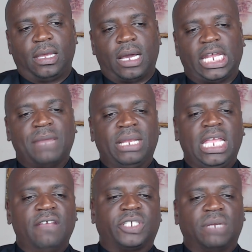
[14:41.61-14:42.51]
And I
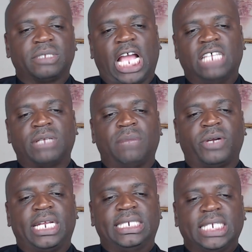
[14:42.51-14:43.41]
believe sometimes, my
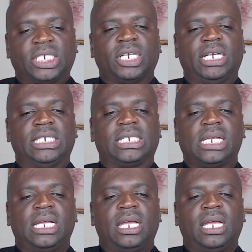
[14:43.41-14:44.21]
brothers and sisters,